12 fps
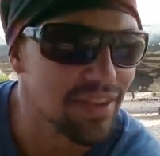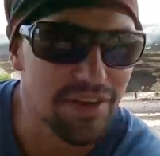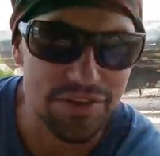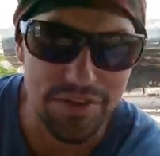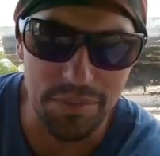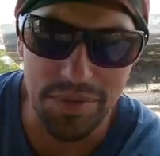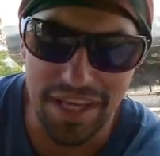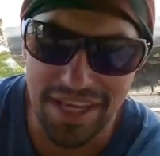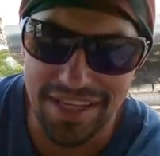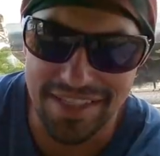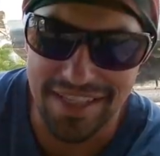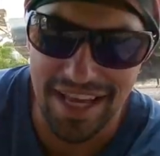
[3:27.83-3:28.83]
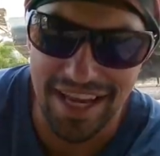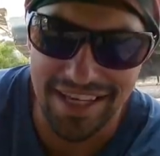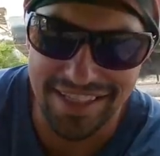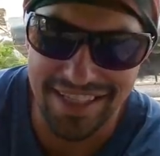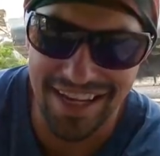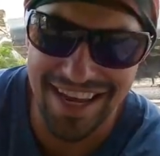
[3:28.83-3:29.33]
There's some things that
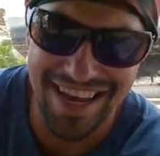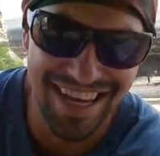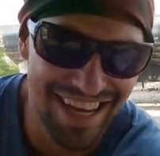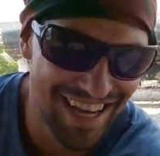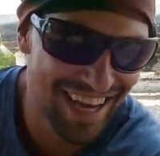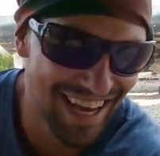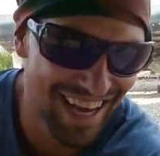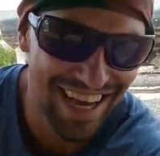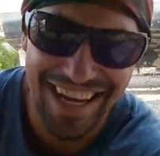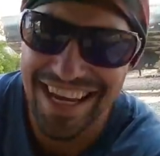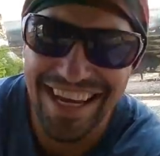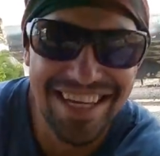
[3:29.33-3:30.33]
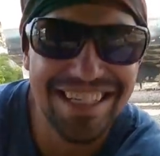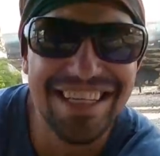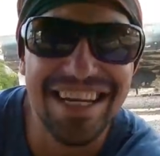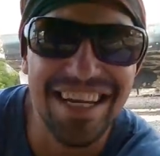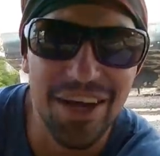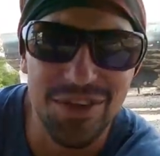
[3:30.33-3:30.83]

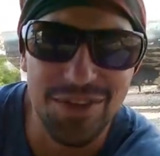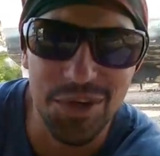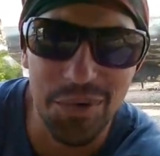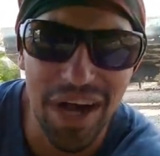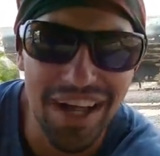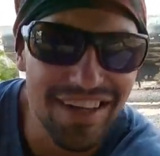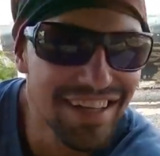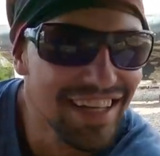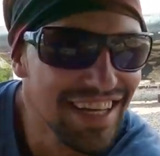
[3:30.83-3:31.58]
didn't go so well.